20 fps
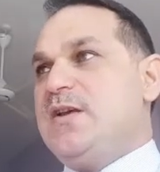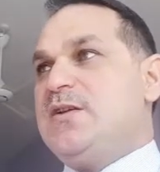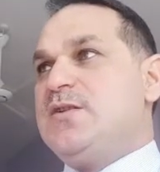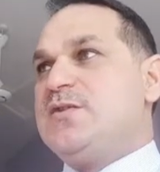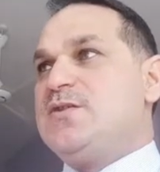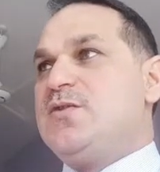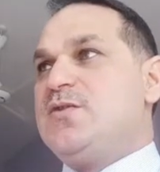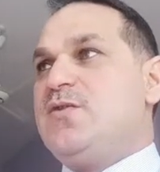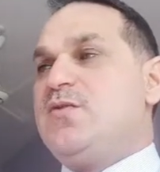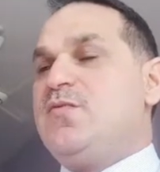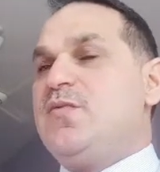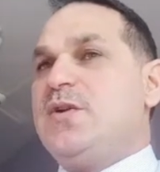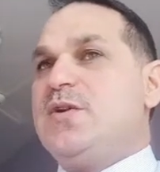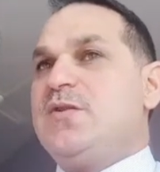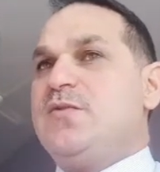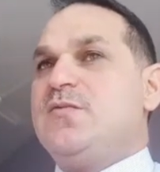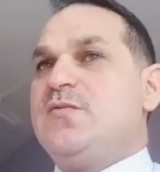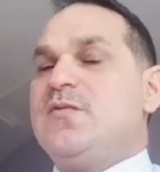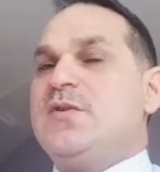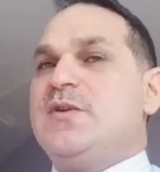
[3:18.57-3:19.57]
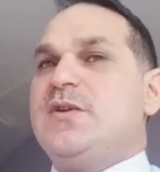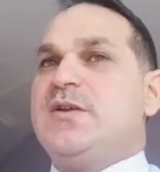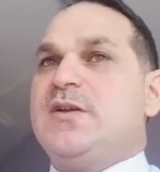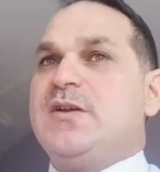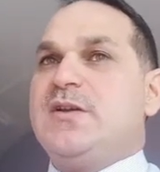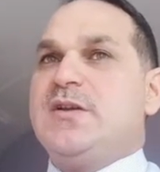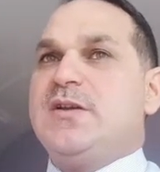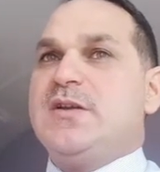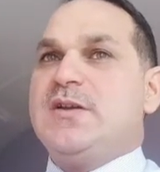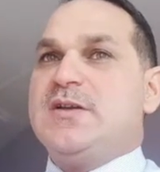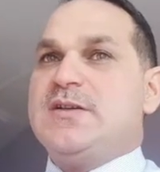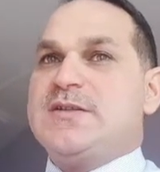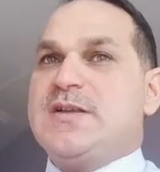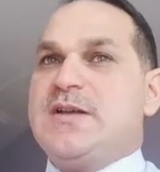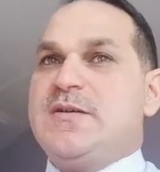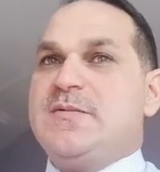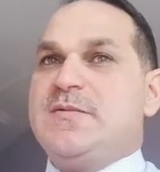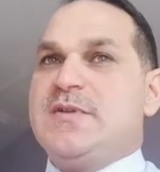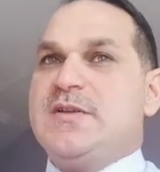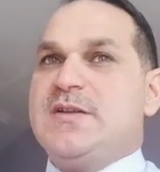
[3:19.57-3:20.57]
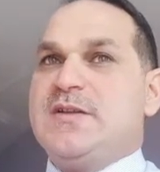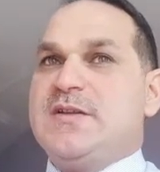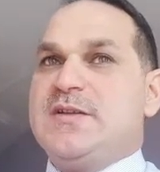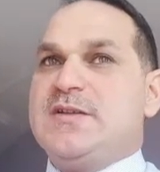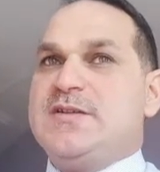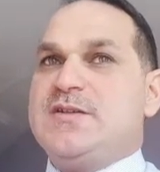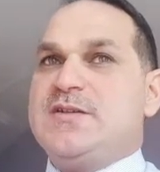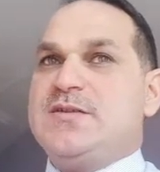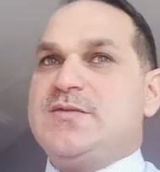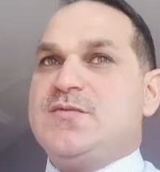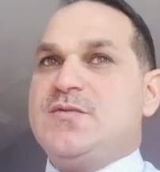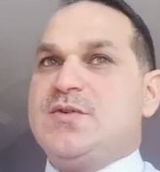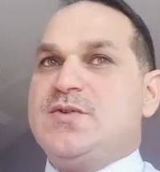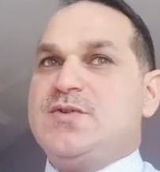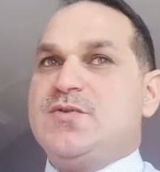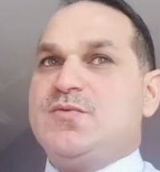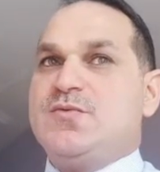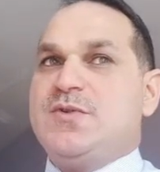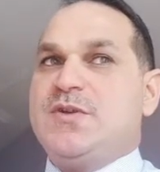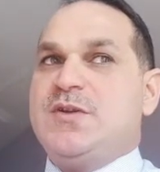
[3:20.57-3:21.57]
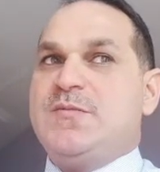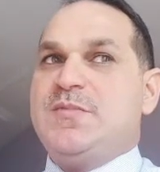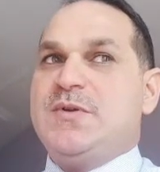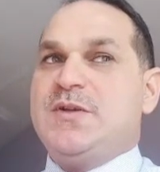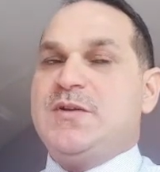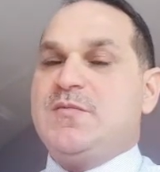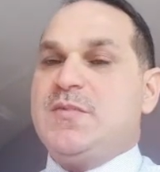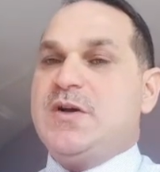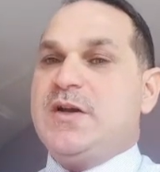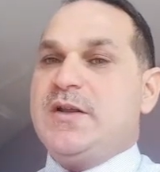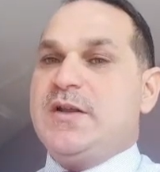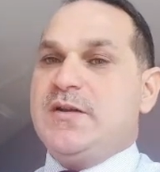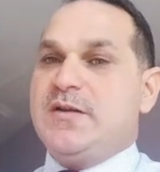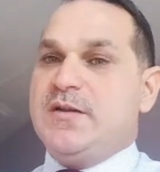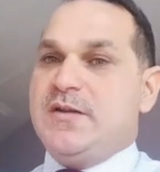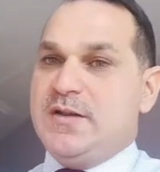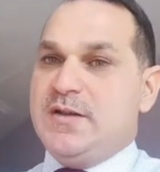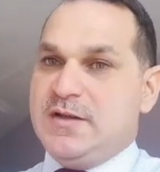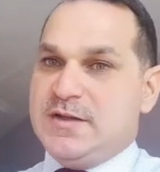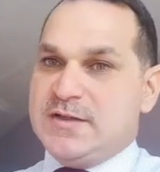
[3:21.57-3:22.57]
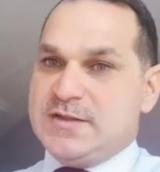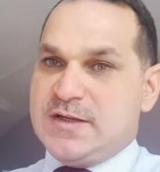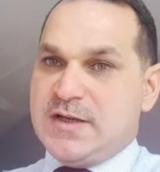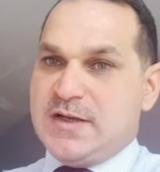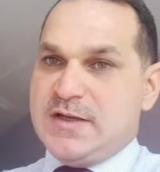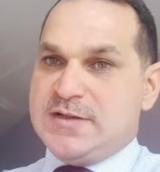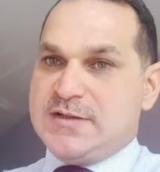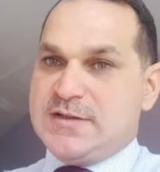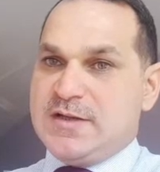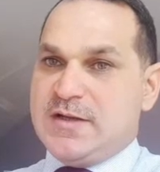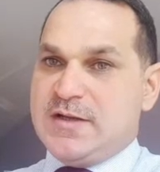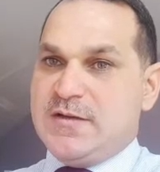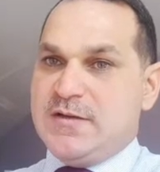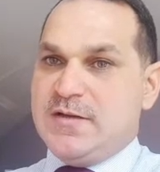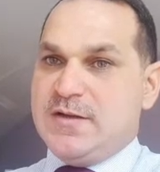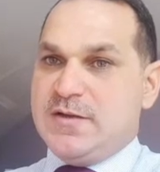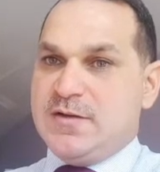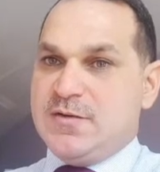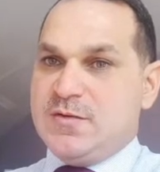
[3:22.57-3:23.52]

So when we examine the testis, we should keep in mind the size and the